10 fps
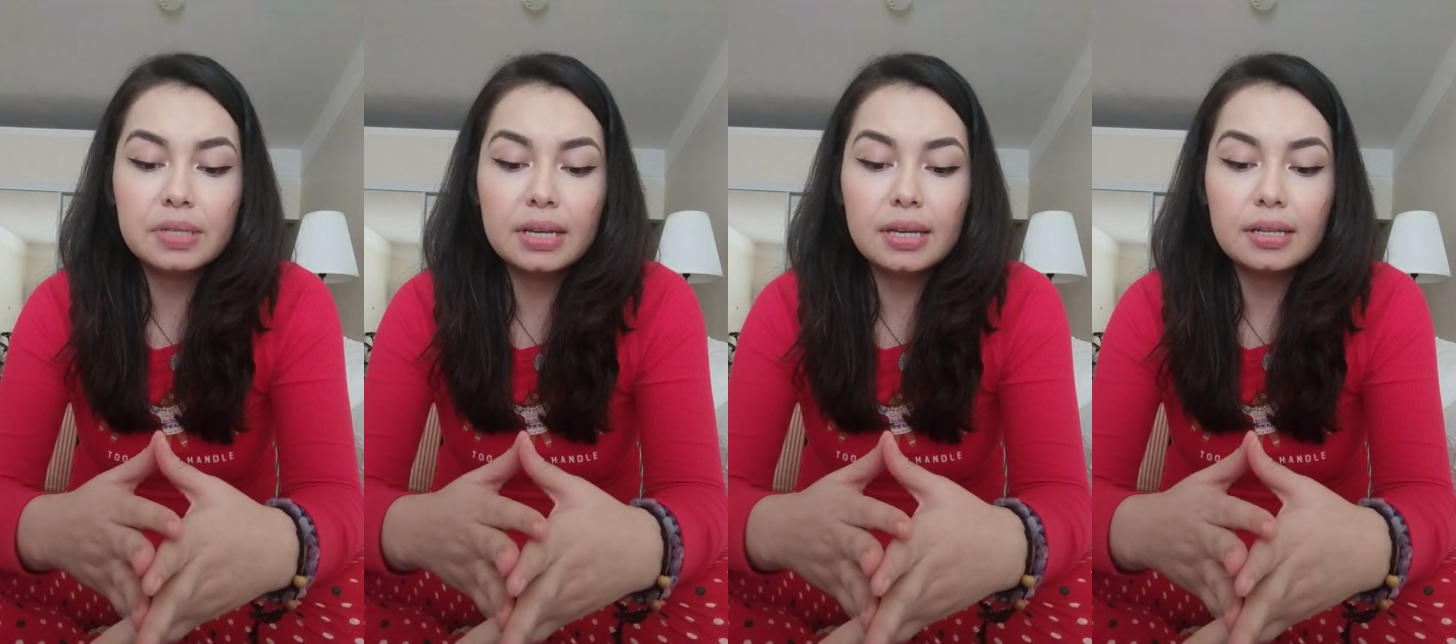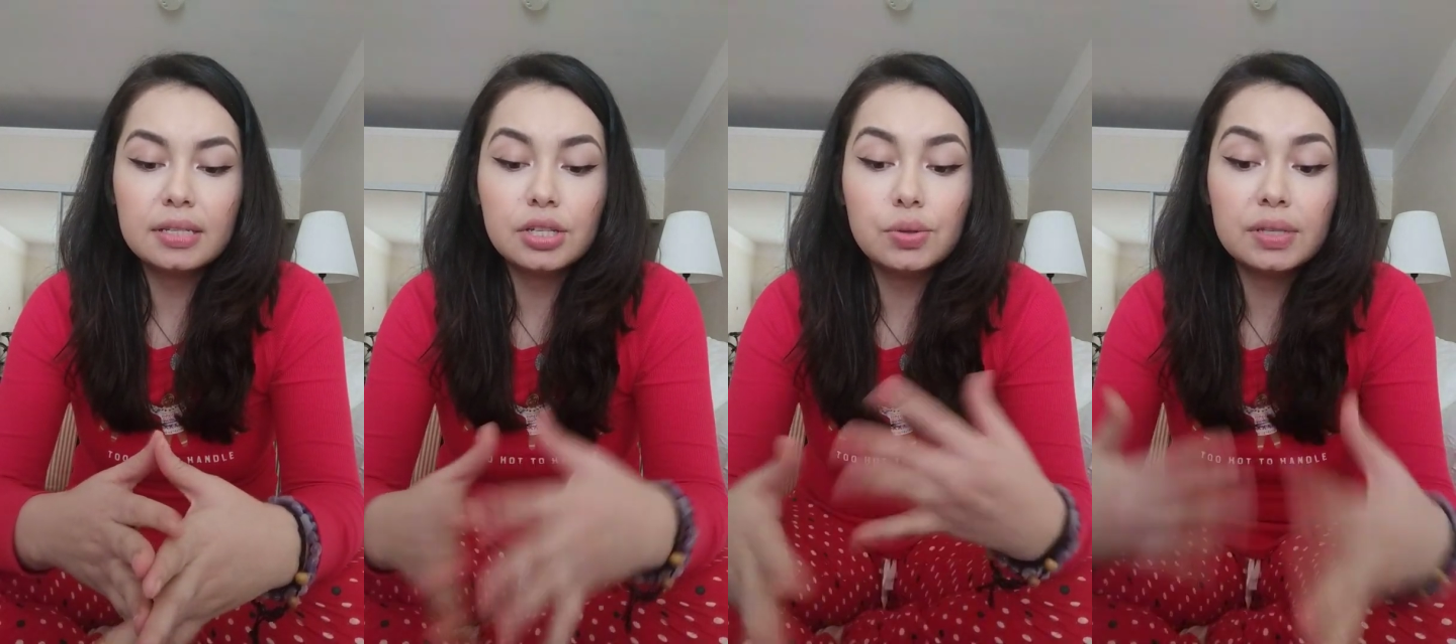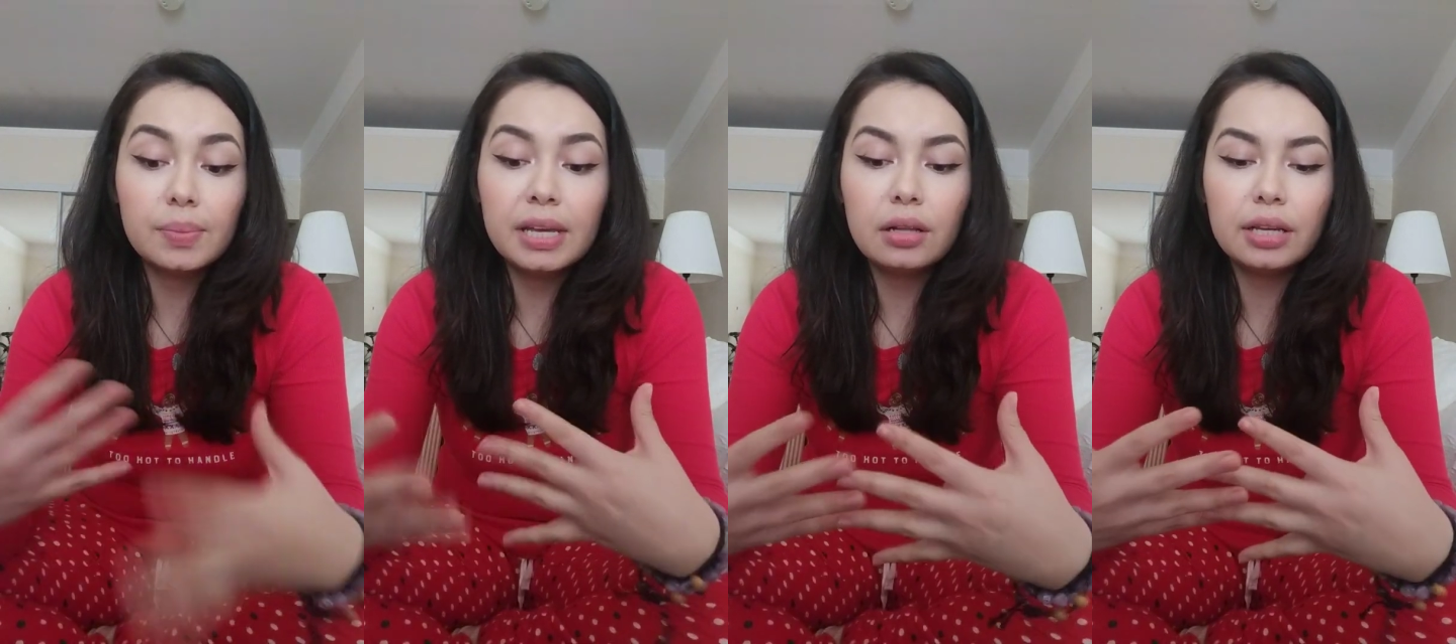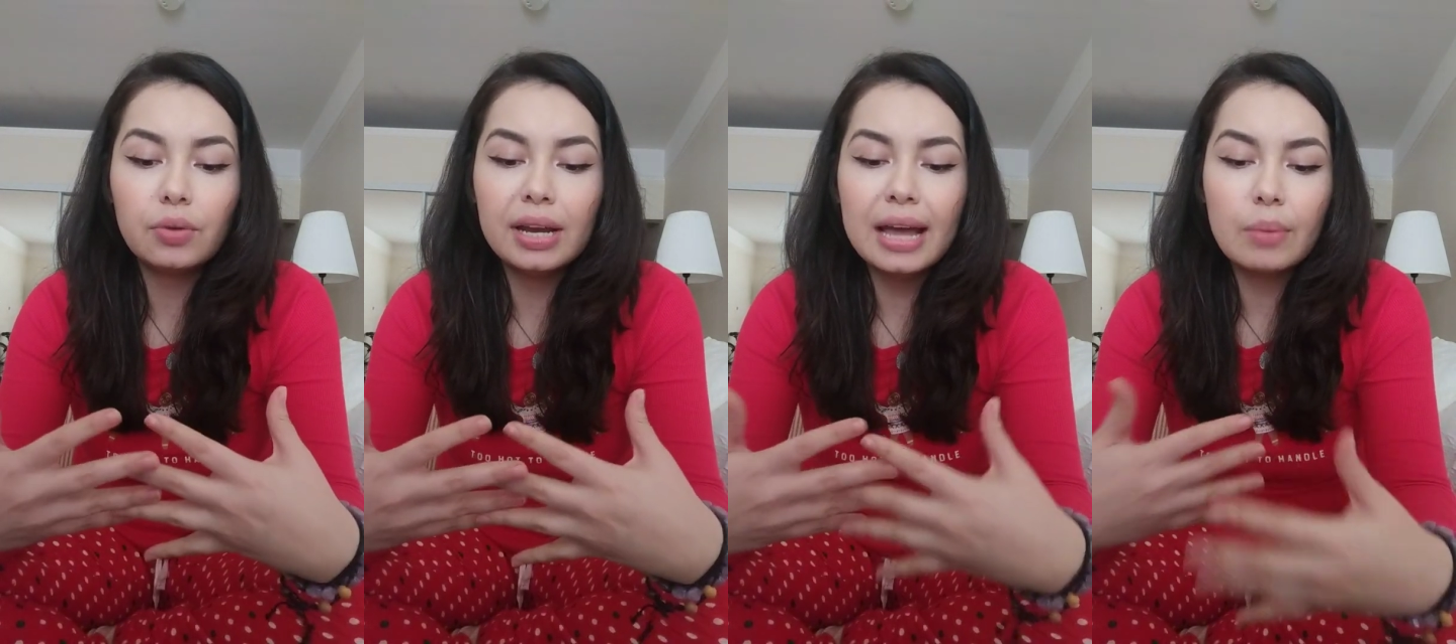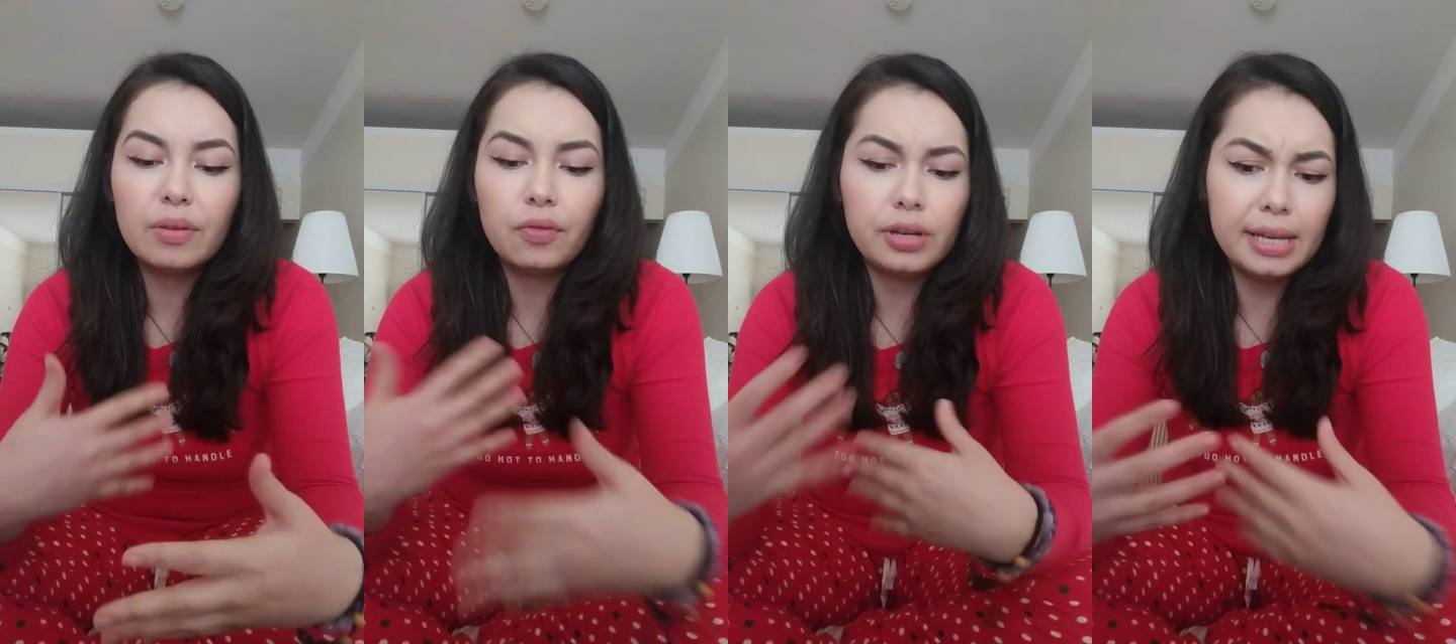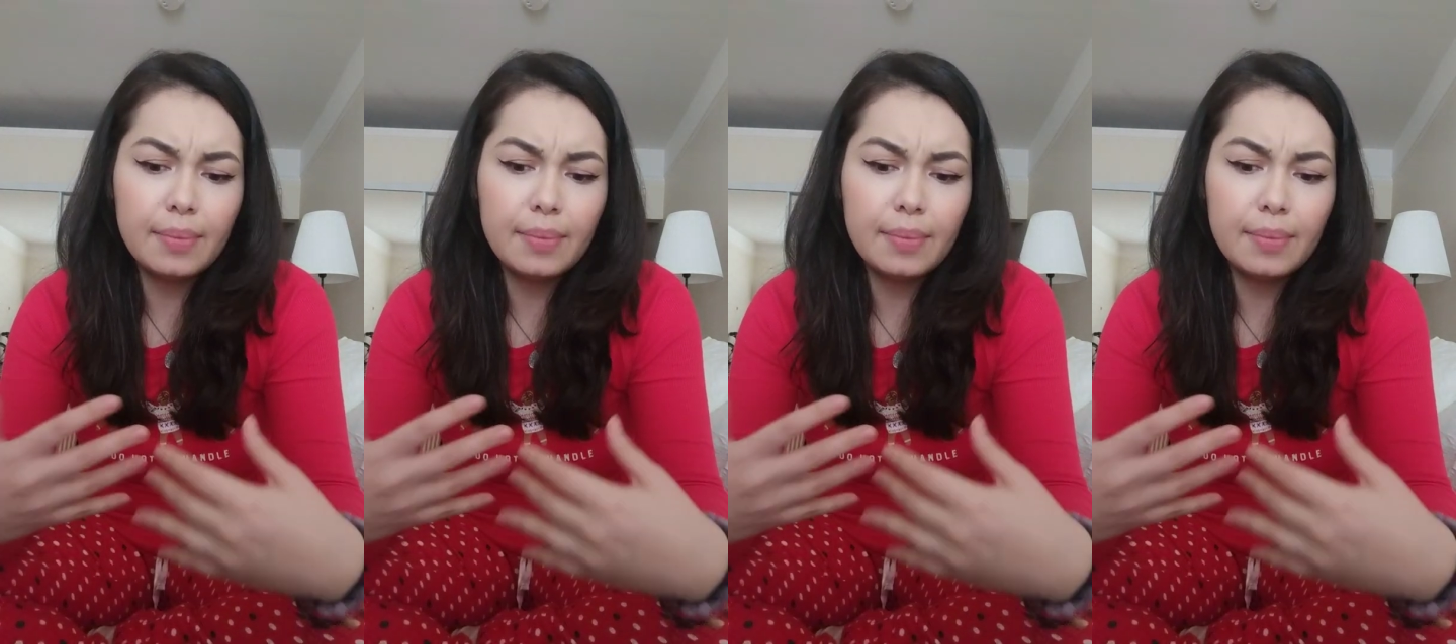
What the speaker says: to do some healing right now before you